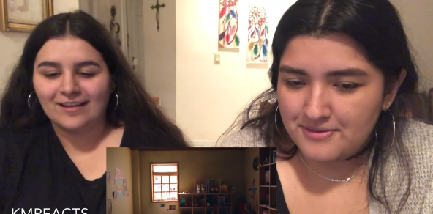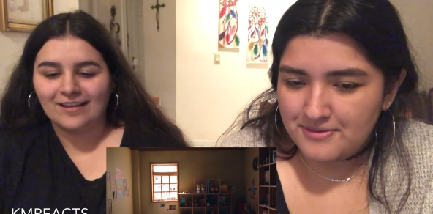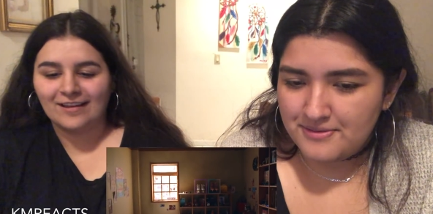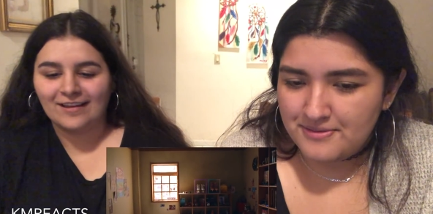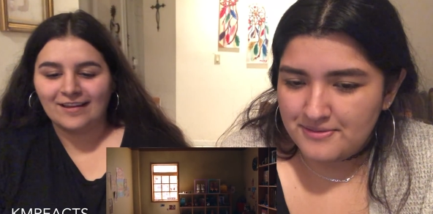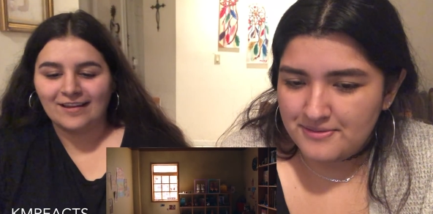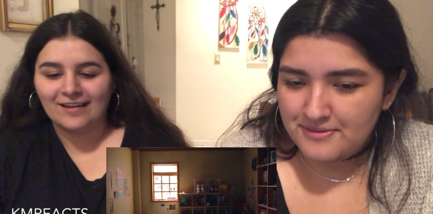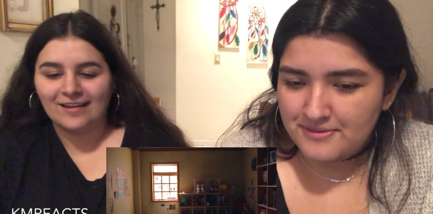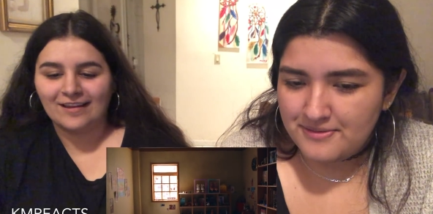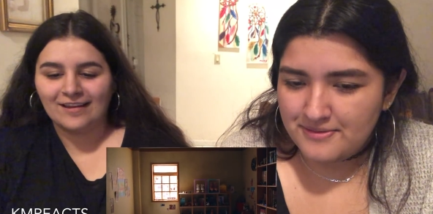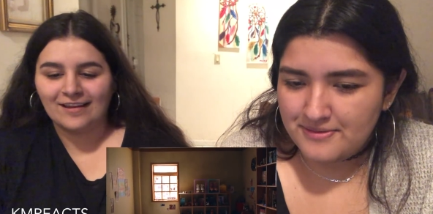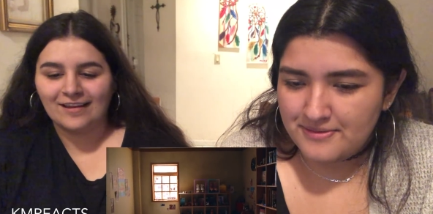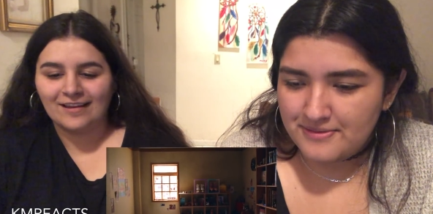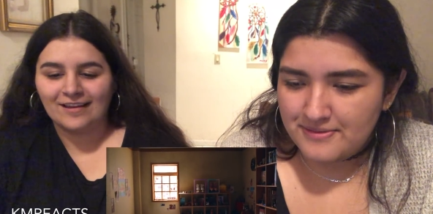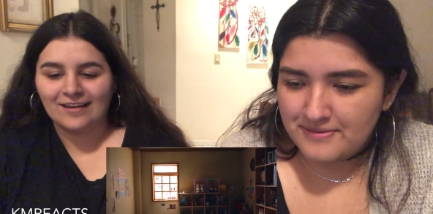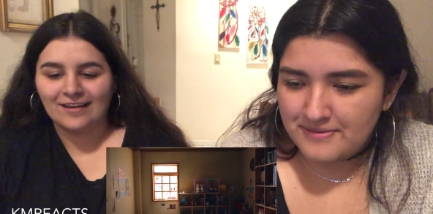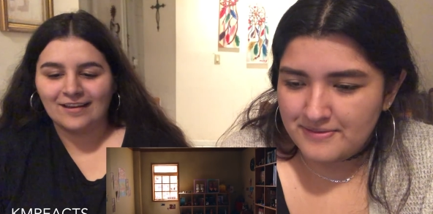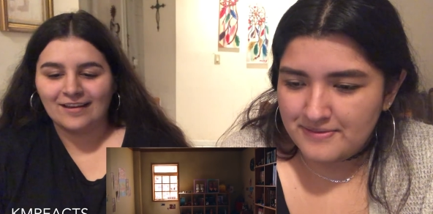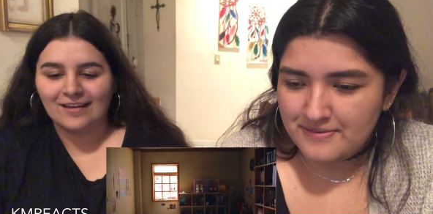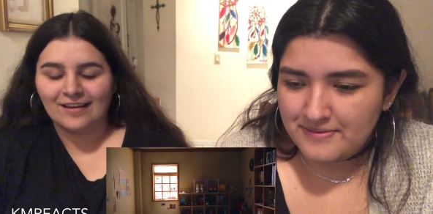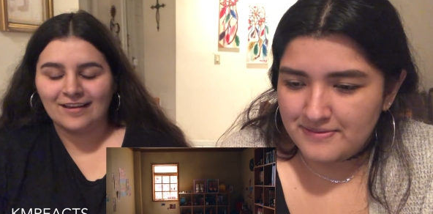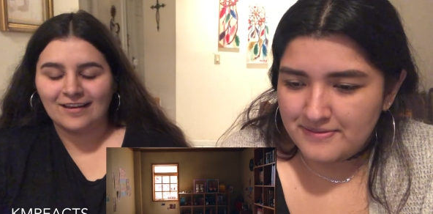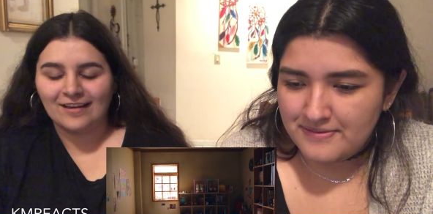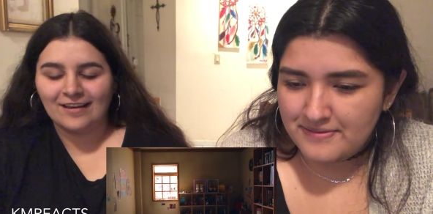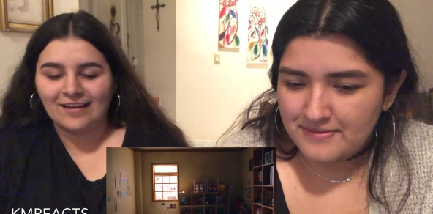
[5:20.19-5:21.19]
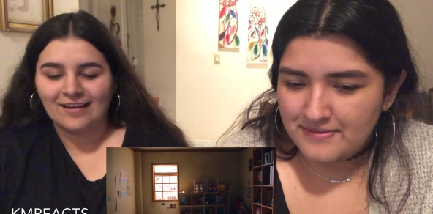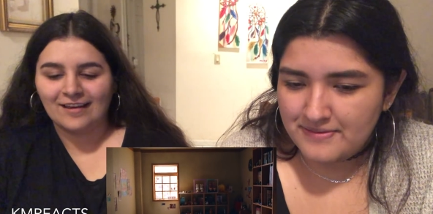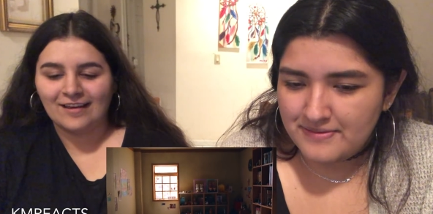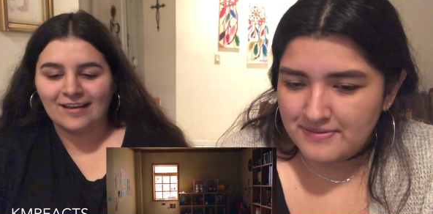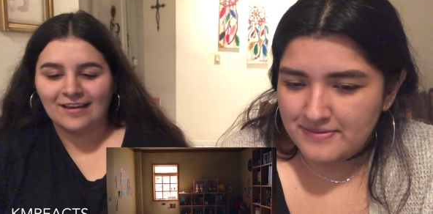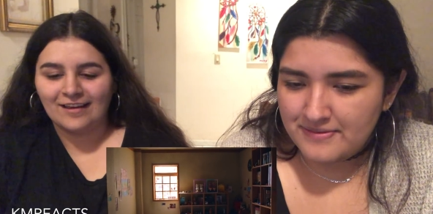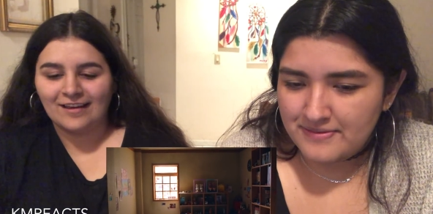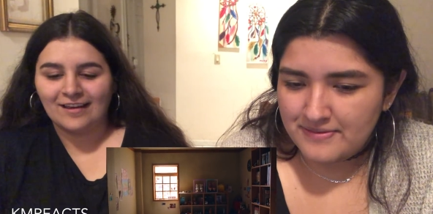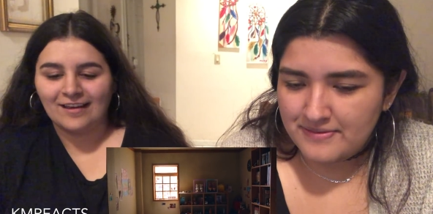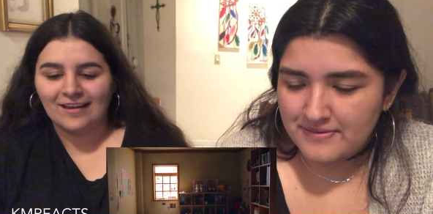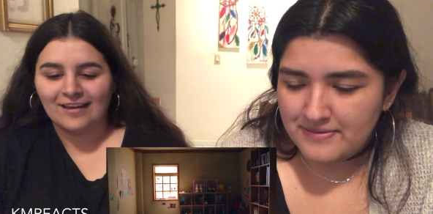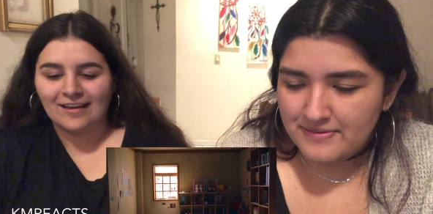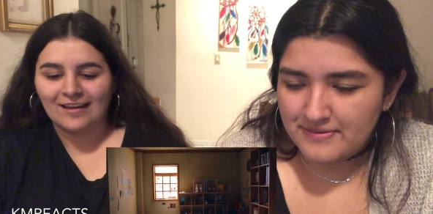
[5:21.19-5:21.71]

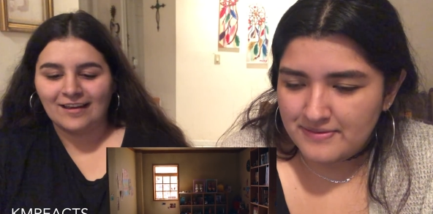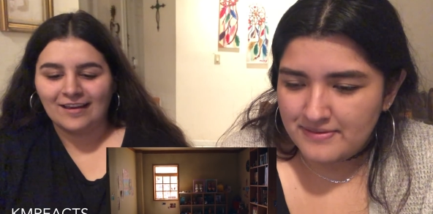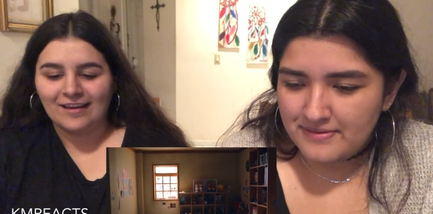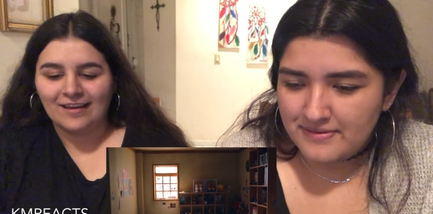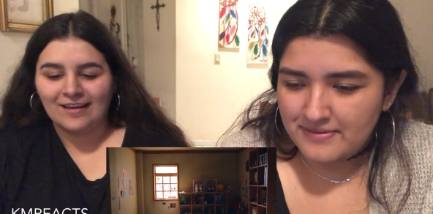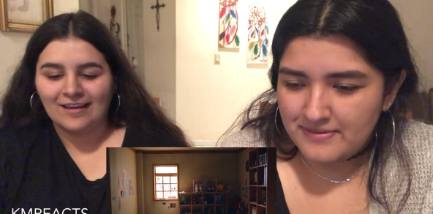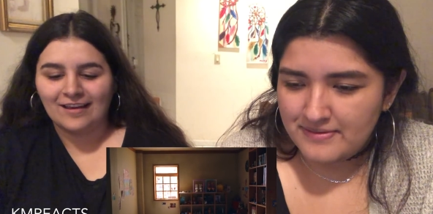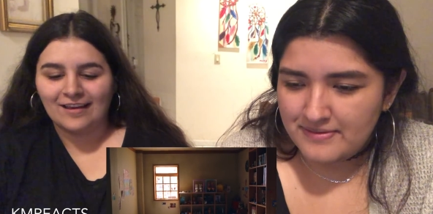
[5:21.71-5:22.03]
No one is speaking in this clip.